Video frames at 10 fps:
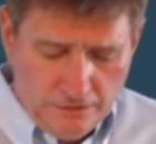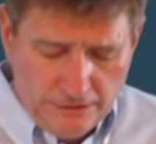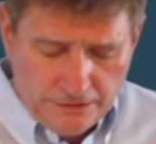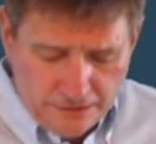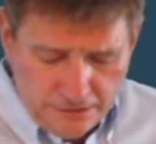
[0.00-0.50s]

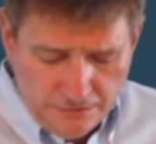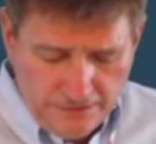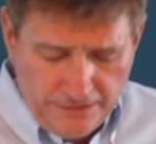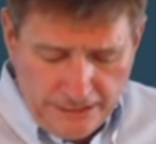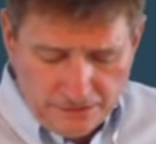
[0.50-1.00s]
that's
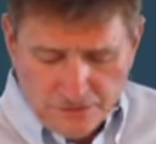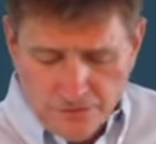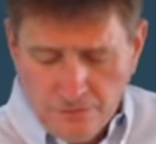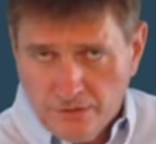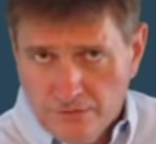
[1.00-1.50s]

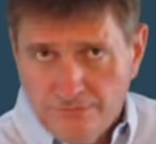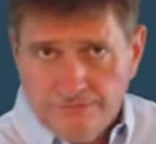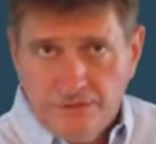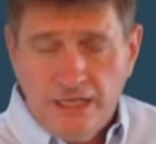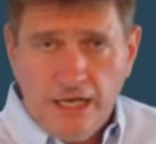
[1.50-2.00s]

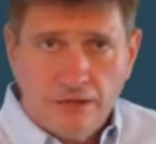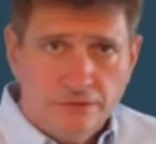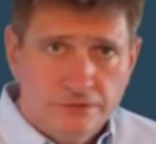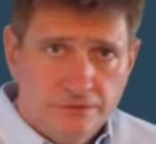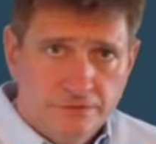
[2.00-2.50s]

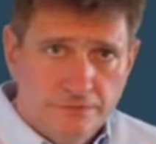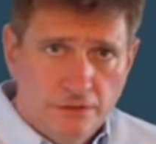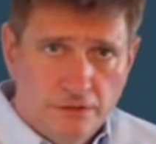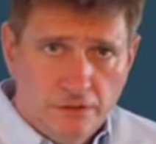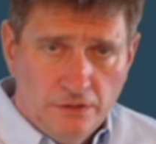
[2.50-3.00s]
$3,250.
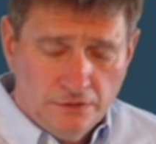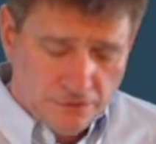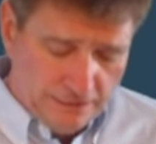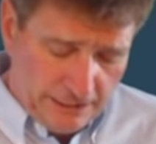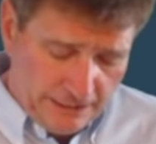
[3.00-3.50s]

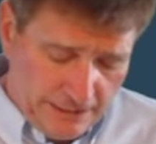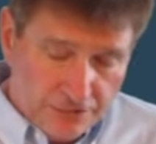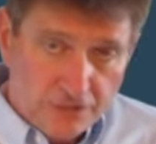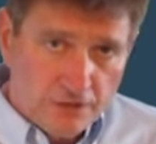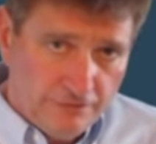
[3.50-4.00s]
So that
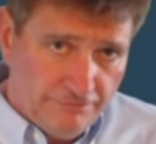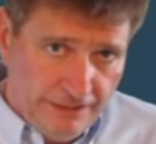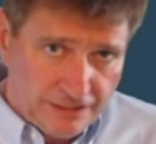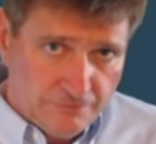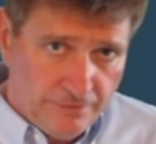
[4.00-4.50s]
additional
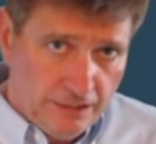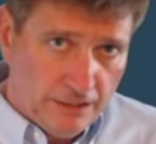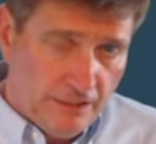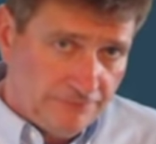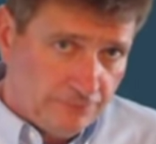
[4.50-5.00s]

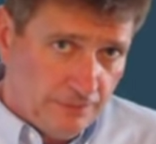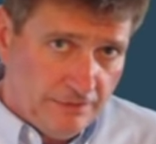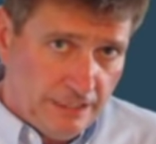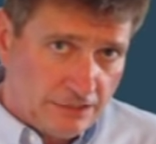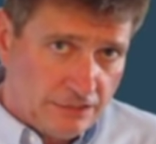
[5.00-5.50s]
investment of
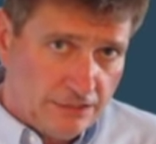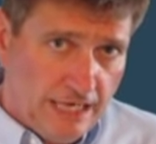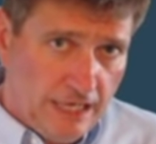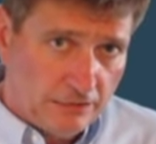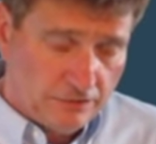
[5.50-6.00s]

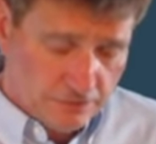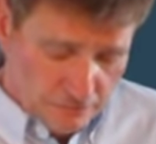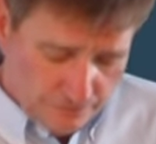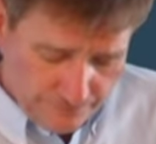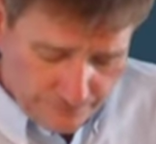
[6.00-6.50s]

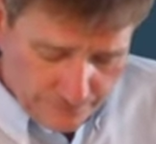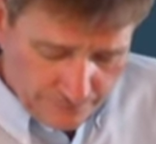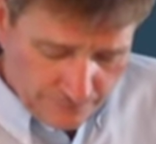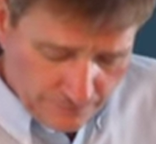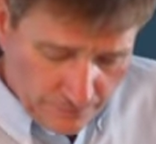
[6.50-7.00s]
$3,000
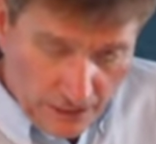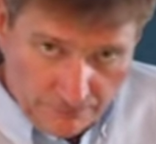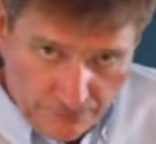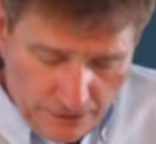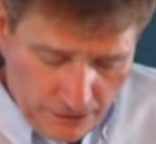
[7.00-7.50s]

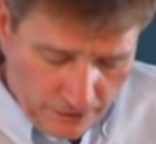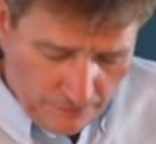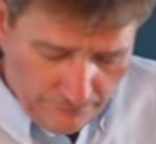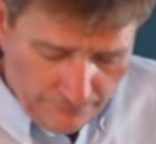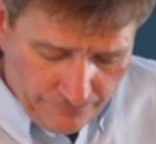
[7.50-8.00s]
every
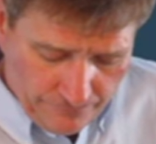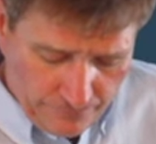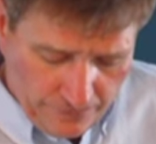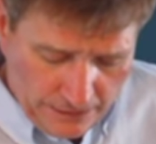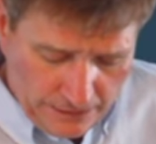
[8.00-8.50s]
year,
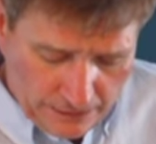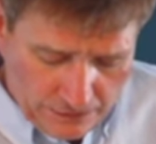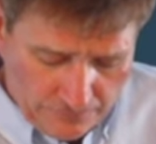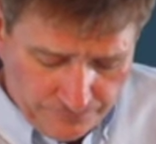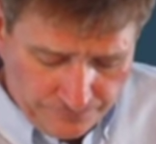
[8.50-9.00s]

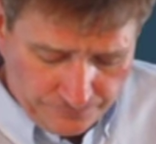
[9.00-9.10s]
$3,000,